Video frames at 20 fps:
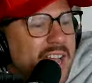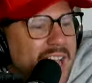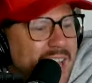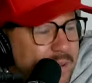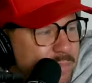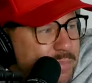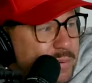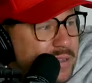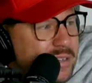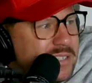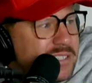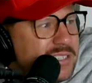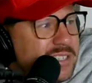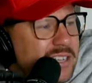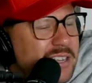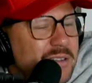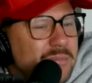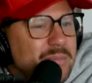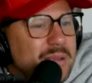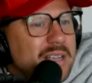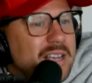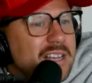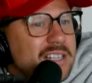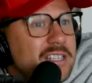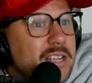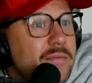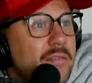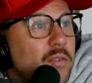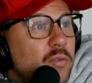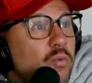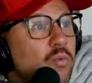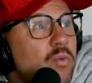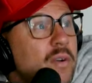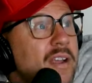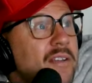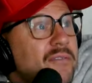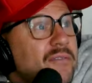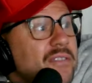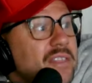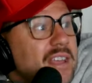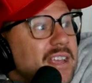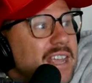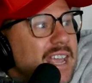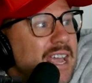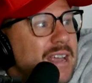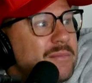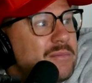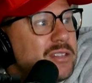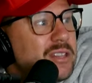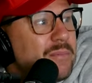happened because of a riff that came